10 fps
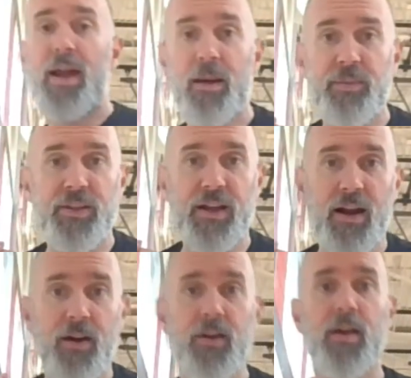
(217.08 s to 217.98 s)
in the
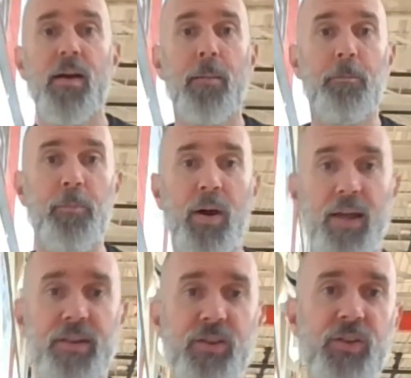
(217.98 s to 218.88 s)
air.
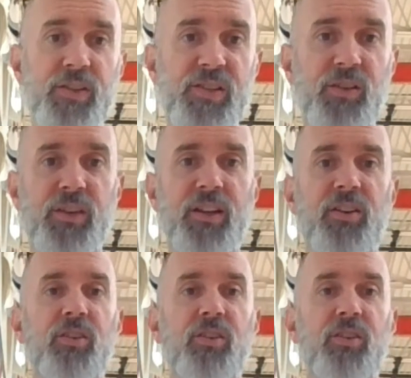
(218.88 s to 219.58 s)
But you can still hit it a little